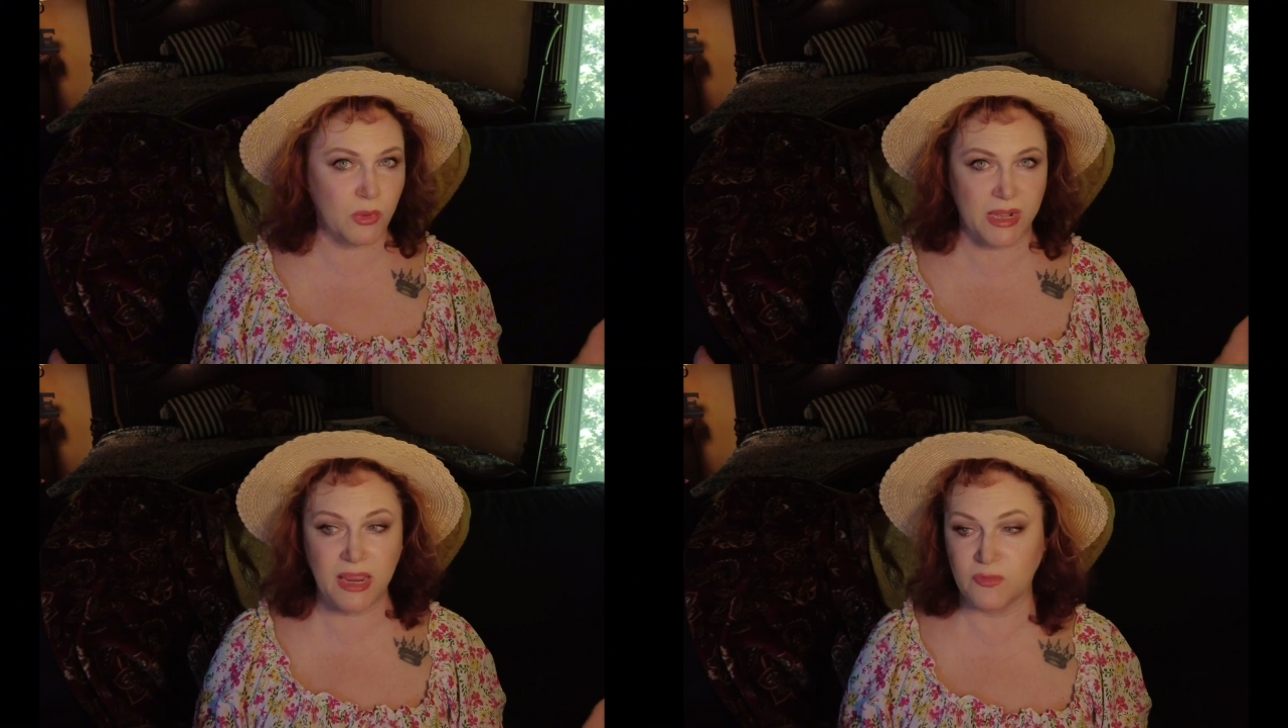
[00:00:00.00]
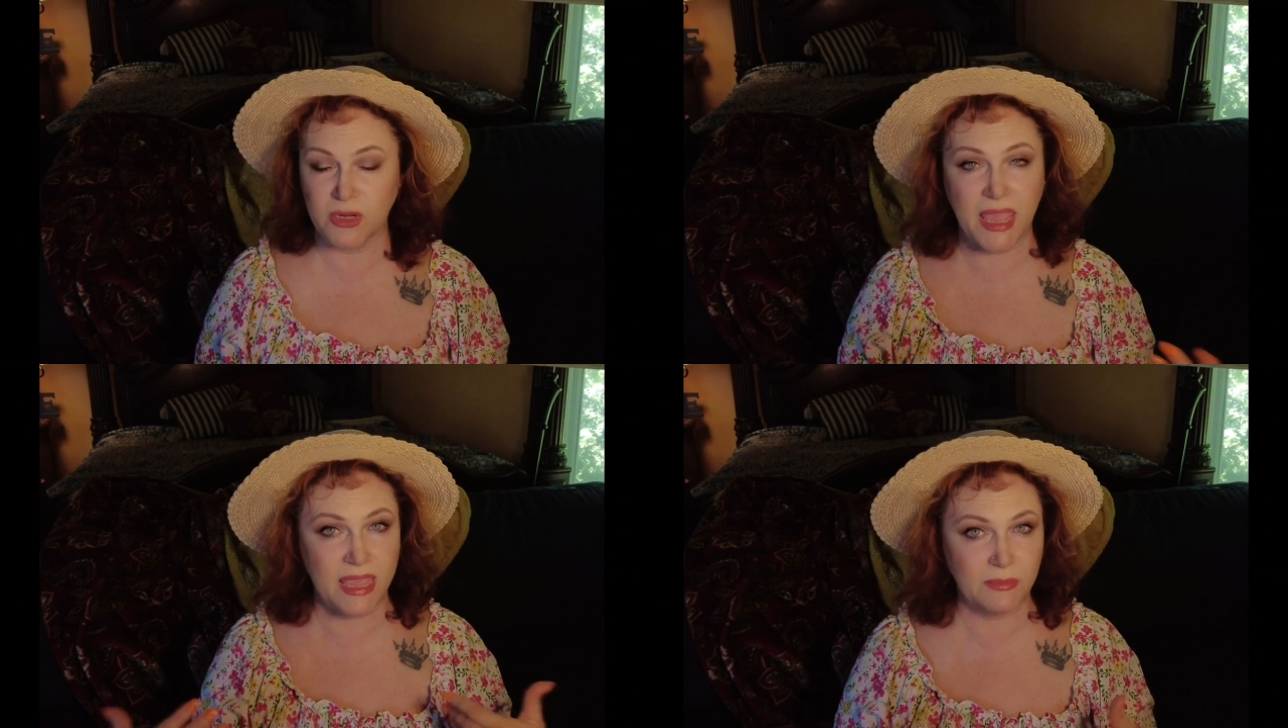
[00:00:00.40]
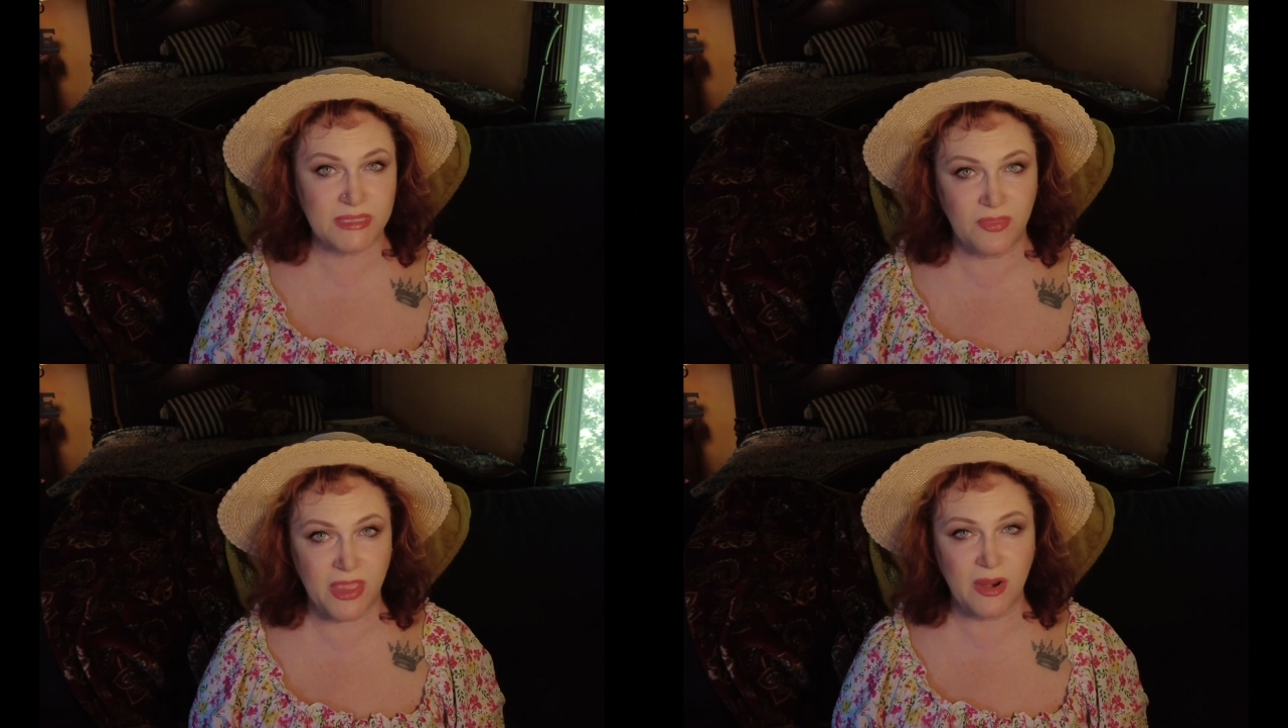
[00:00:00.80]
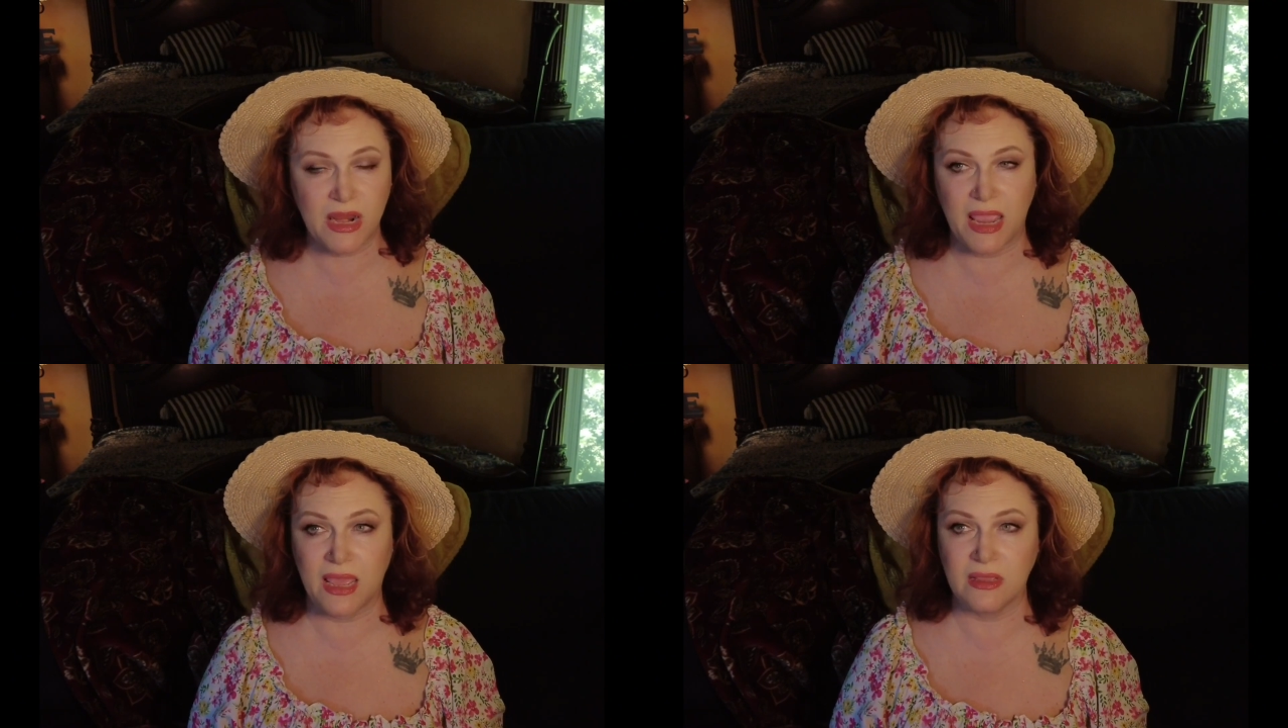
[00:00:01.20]
whatever, came to
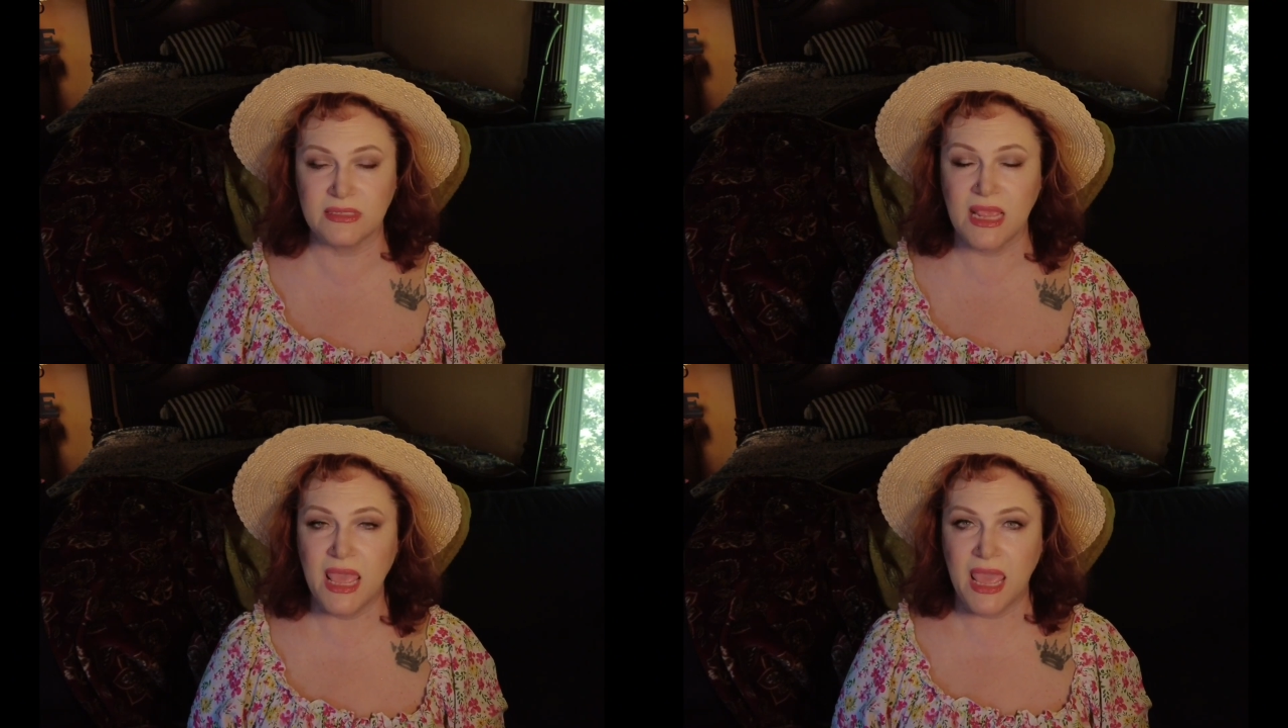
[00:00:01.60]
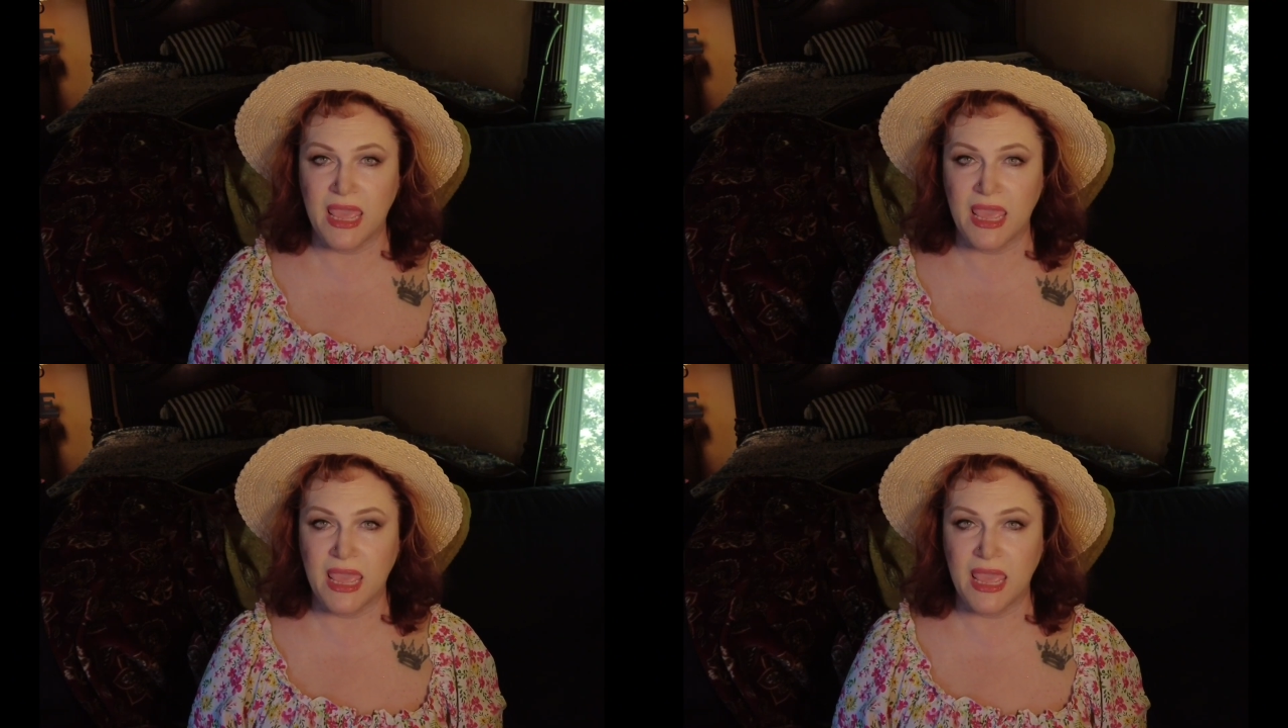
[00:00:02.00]
their house,